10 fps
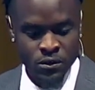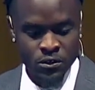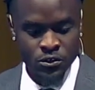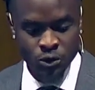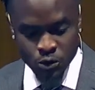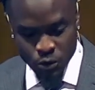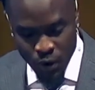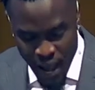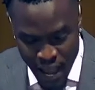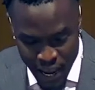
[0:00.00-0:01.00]
So to
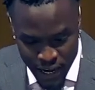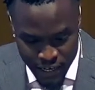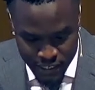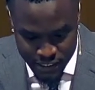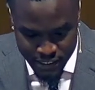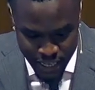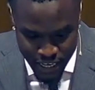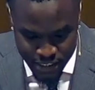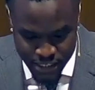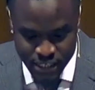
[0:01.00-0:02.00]
hide his
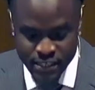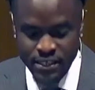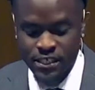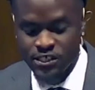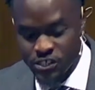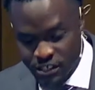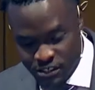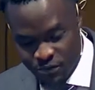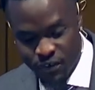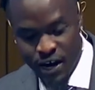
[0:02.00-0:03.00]
laziness and
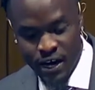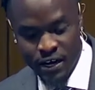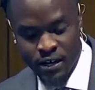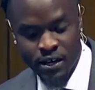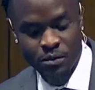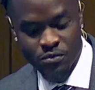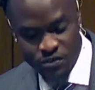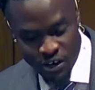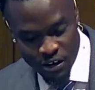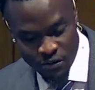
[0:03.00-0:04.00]
justify
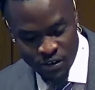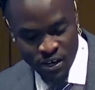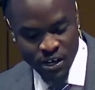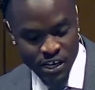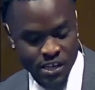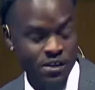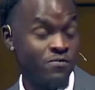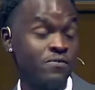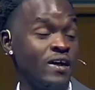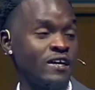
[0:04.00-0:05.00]
himself, he
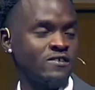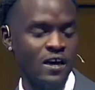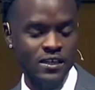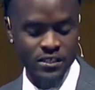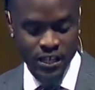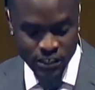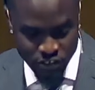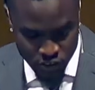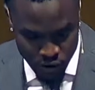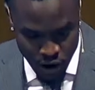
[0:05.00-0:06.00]
deflects
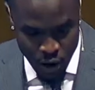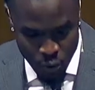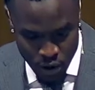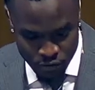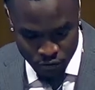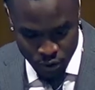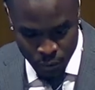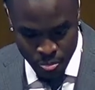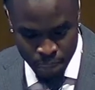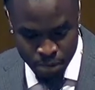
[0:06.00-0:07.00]
attention away from
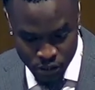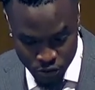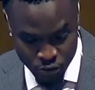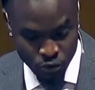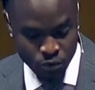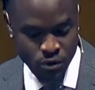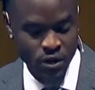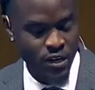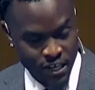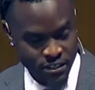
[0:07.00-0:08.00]
the truth,
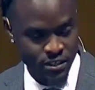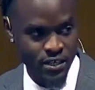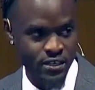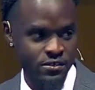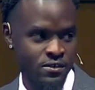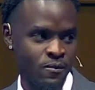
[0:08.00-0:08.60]
laziness,